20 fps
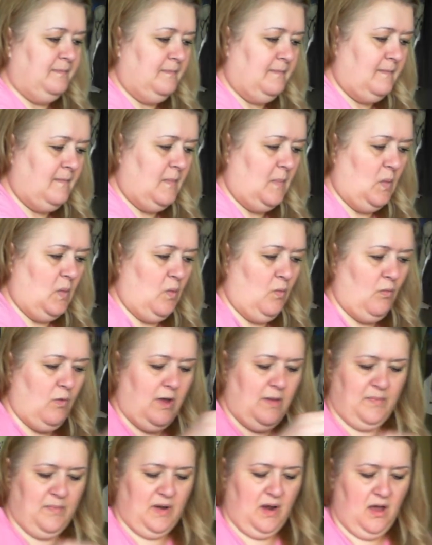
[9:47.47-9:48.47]
And
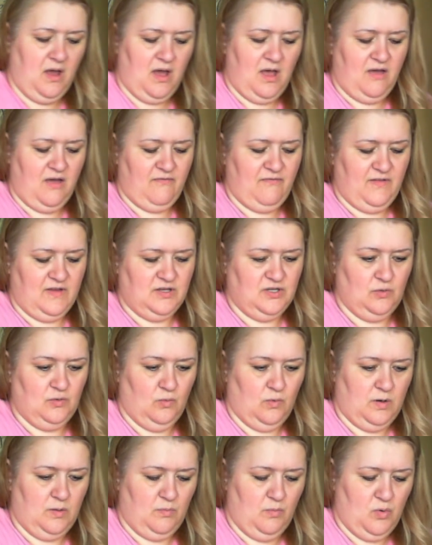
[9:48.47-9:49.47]
wipe it off and do
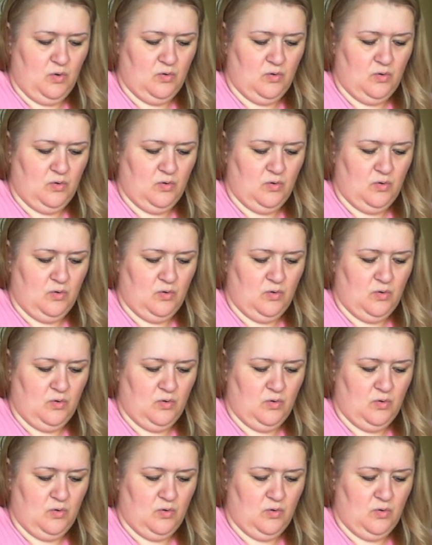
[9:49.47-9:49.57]
one more.